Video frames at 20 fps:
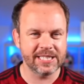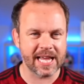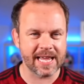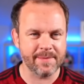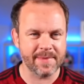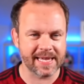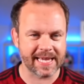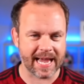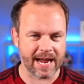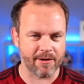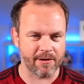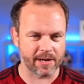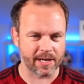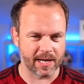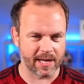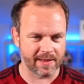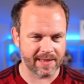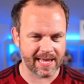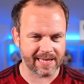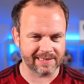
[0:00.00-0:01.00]
Jamie
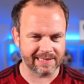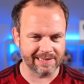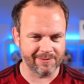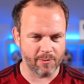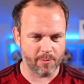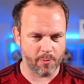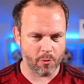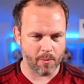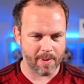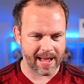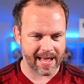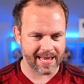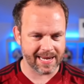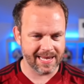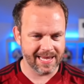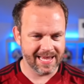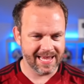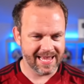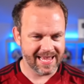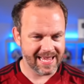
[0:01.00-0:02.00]
Carragher, the ex-Liverpool man.
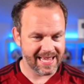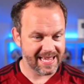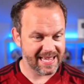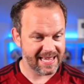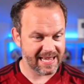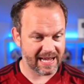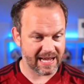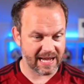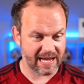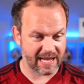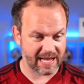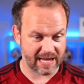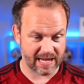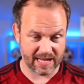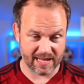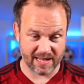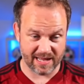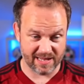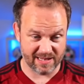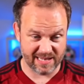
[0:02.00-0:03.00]

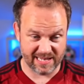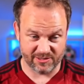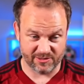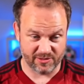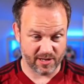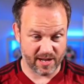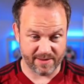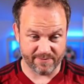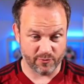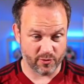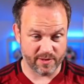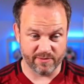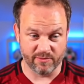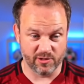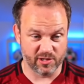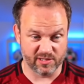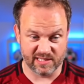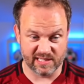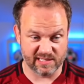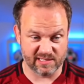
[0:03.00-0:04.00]
I've not even
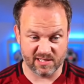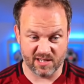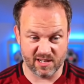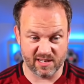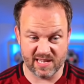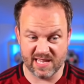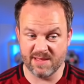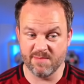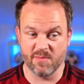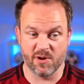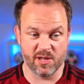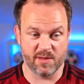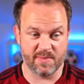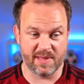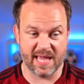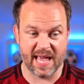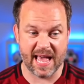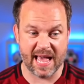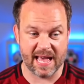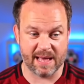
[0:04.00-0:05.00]
looked at this card. He might
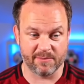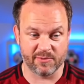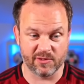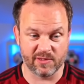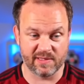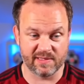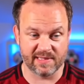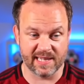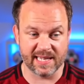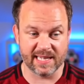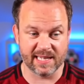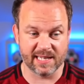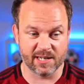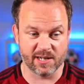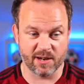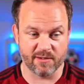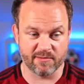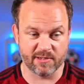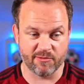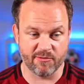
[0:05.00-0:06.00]
be absolutely stinking
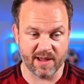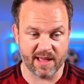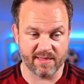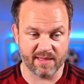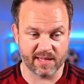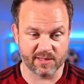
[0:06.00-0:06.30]
and I regret